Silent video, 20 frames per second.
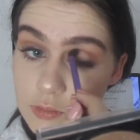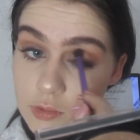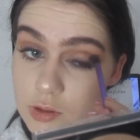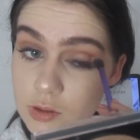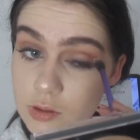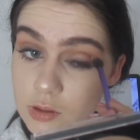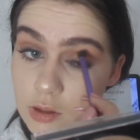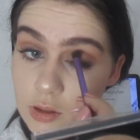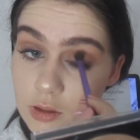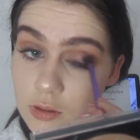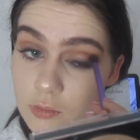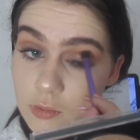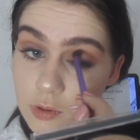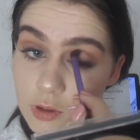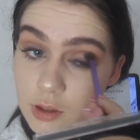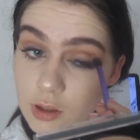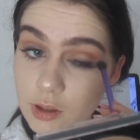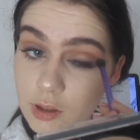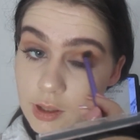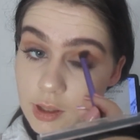Just gonna
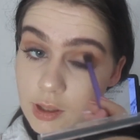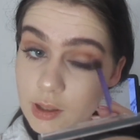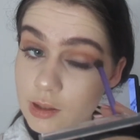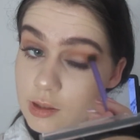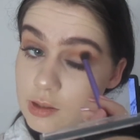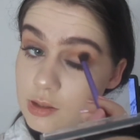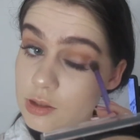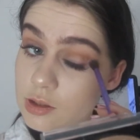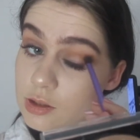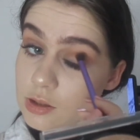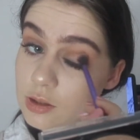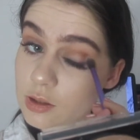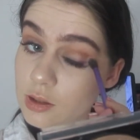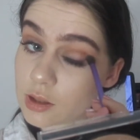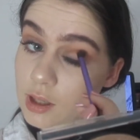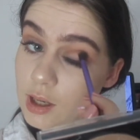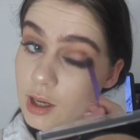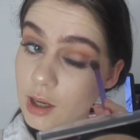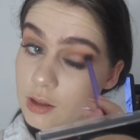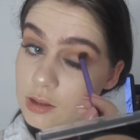work that into
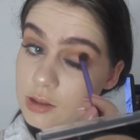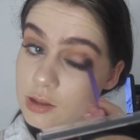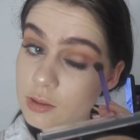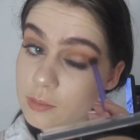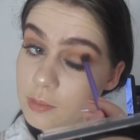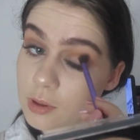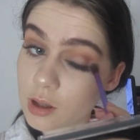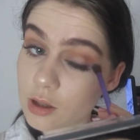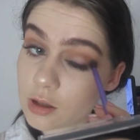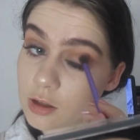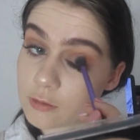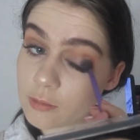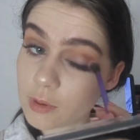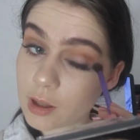the outer part of